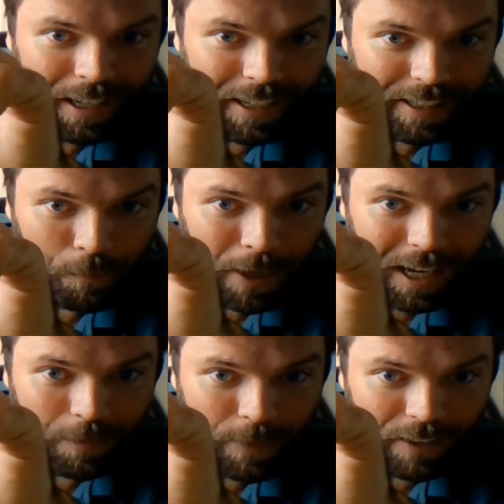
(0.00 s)
and at the
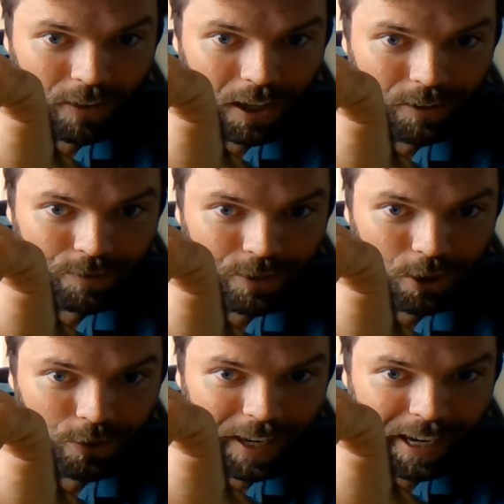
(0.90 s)
bottom, they've
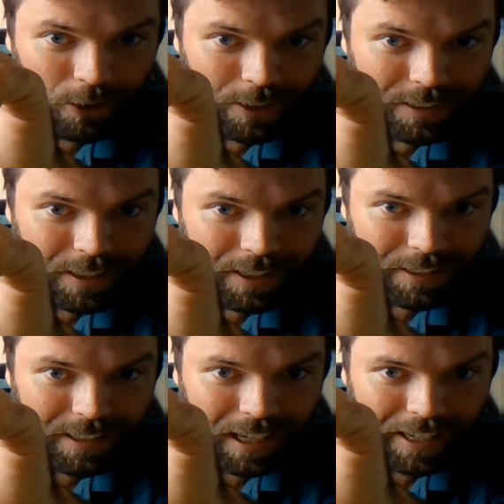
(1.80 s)
unfurled out into
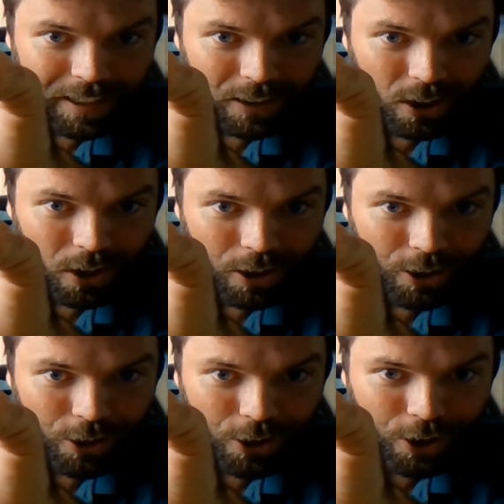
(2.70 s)
these kind of
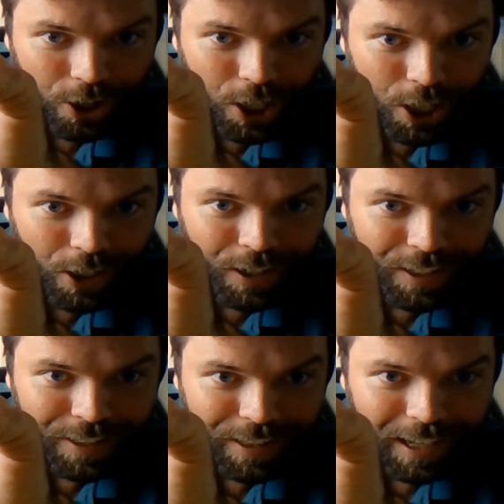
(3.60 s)
longer
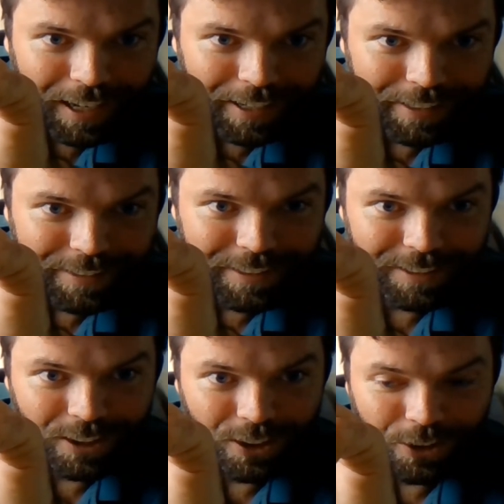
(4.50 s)
lines,
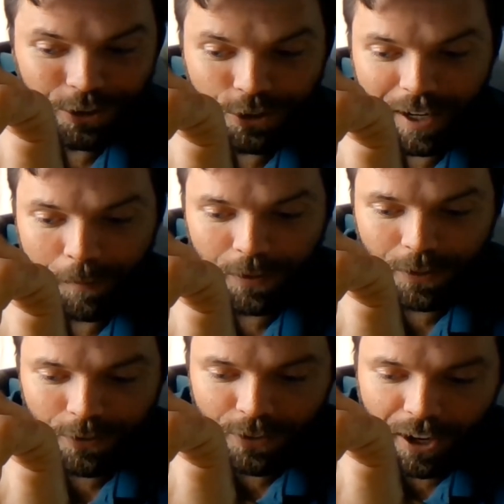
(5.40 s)
these longer
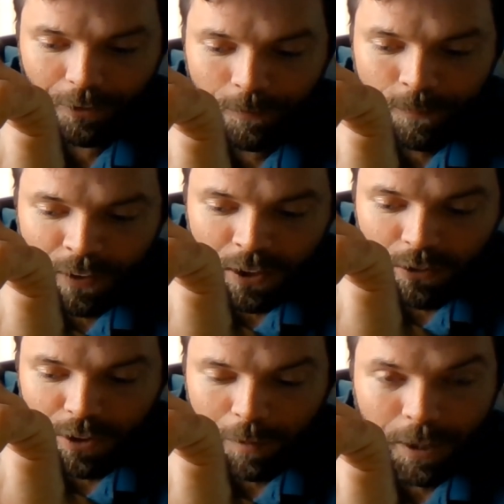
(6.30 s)
shapes. So
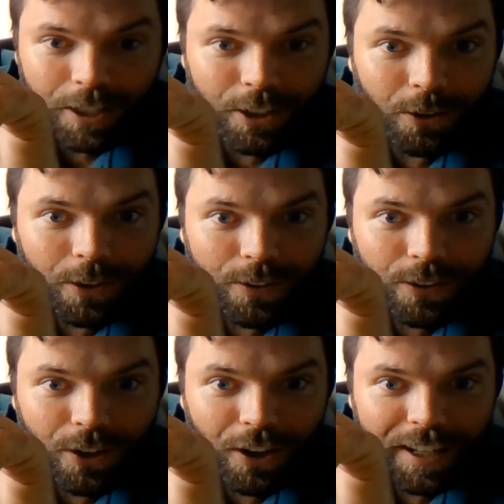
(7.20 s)
what I'm going to do is
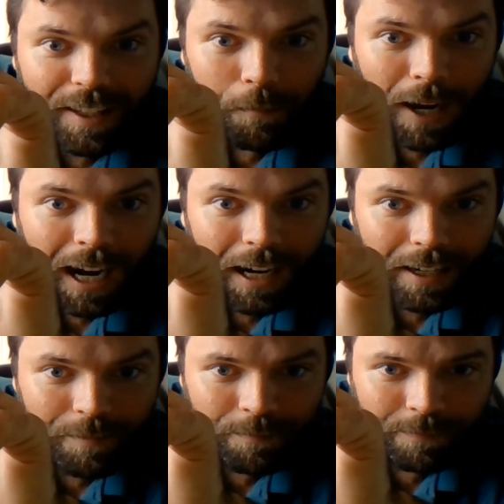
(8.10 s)
start at the
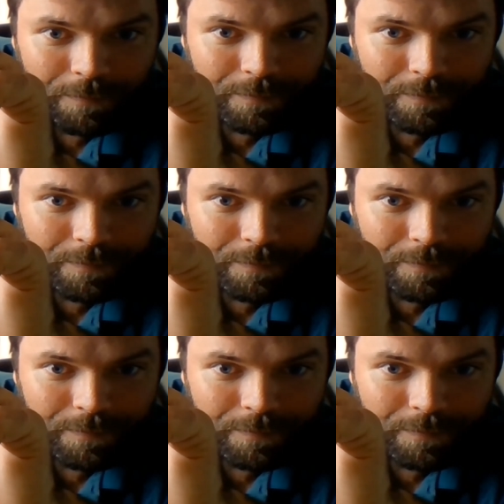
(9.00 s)
bottom.